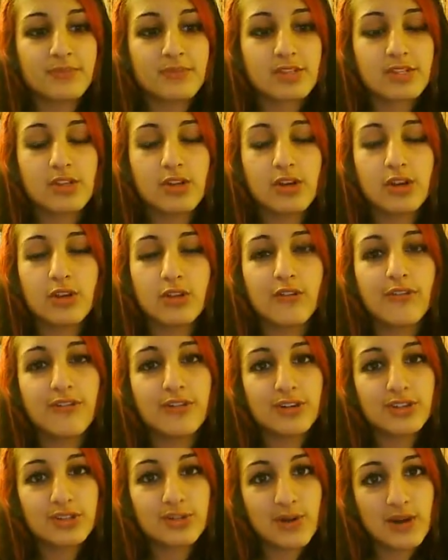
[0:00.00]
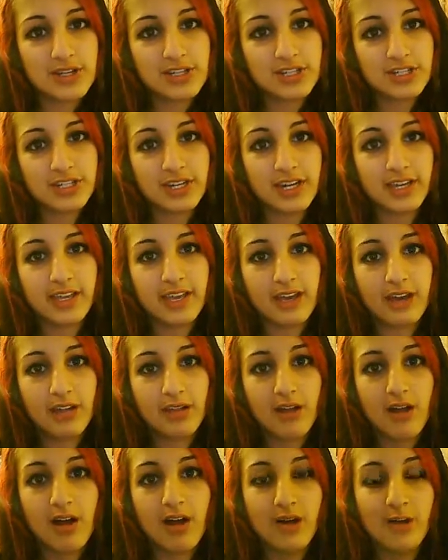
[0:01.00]
So the first question I get a
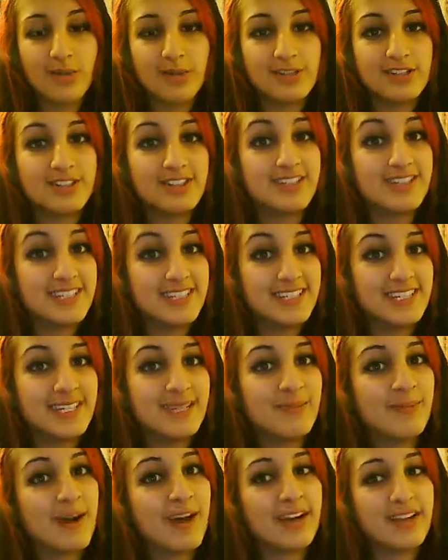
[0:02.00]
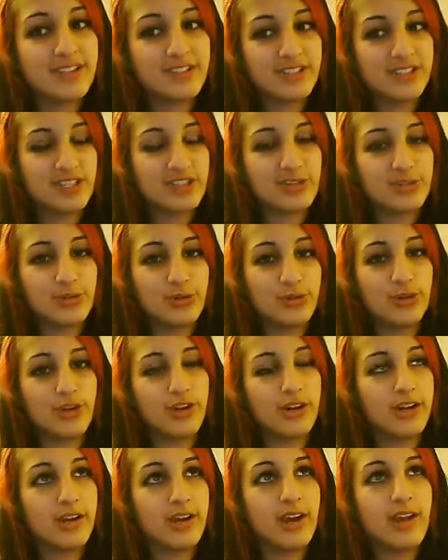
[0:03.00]
lot was, did my industrial
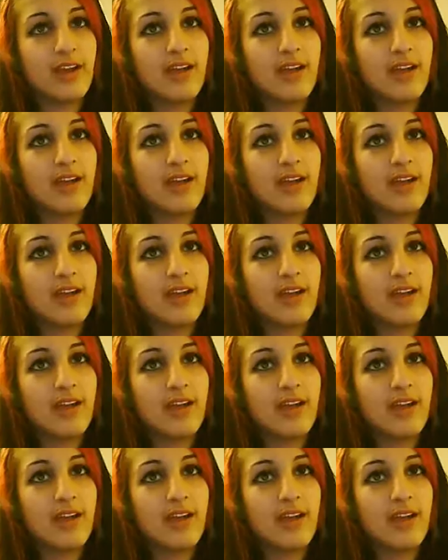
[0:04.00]
hurt?